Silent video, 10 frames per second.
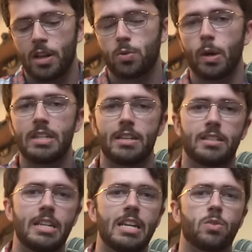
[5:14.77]
in
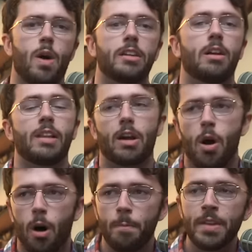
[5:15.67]
2016 as well. You know, like
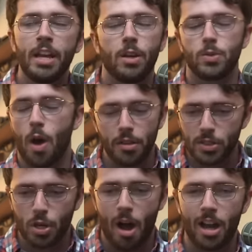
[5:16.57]
all, there's all
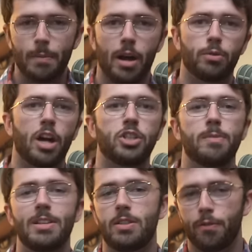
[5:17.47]
this talk about
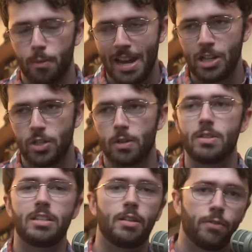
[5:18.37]
Russian misinformation or
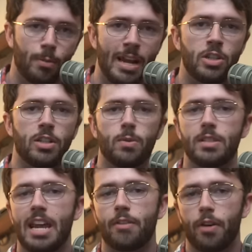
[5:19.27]
disinformation. It
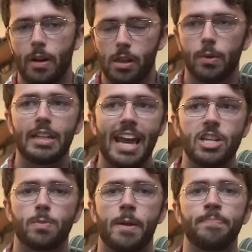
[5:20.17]
was getting very low
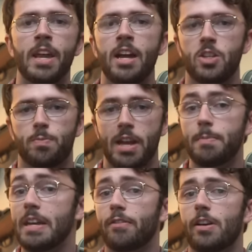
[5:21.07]
engagement, despite
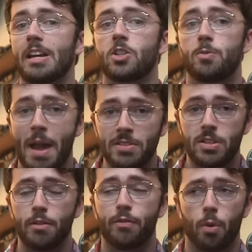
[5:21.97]
it being very
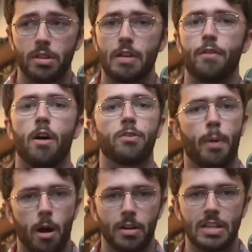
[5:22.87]
expensive for the involved
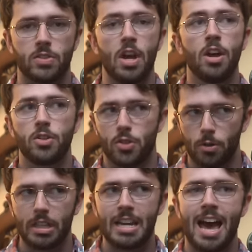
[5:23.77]
parties.
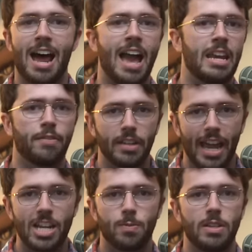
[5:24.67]
Certainly not high enough
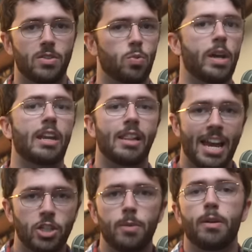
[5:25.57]
engagement to swing an
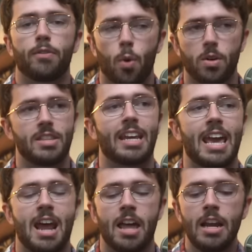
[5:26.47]
election, but of course they
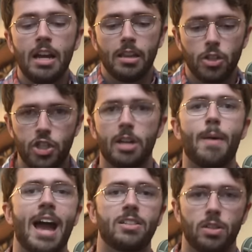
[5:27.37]
cannot
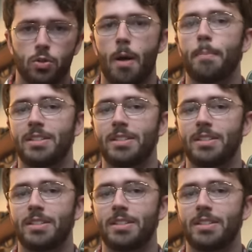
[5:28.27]
legitimize the Trump